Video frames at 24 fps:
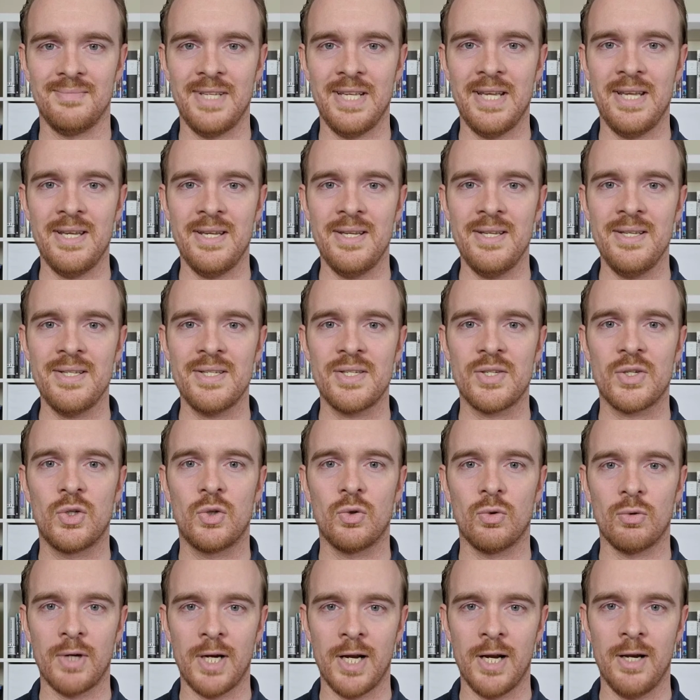Is
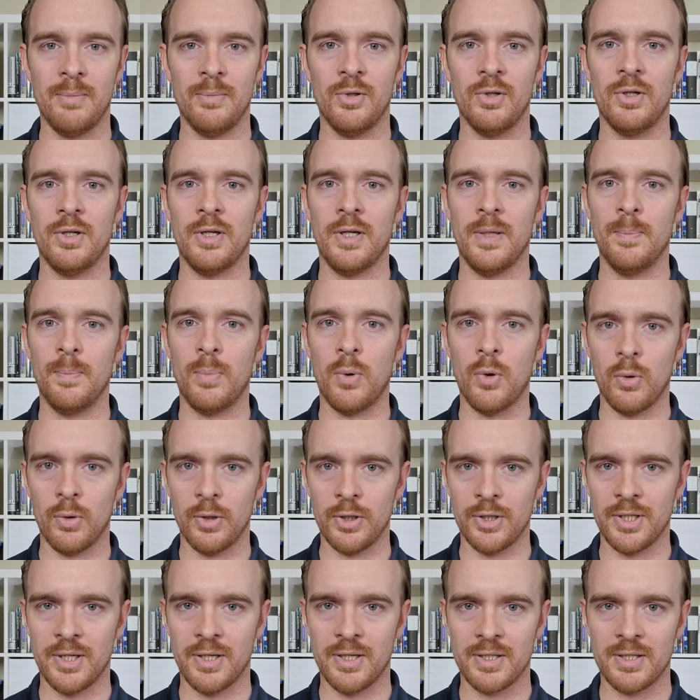grammar
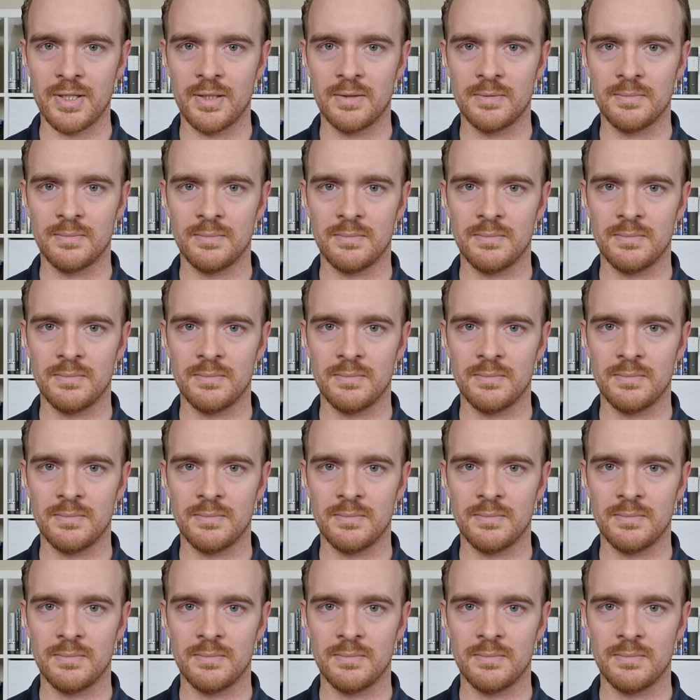important?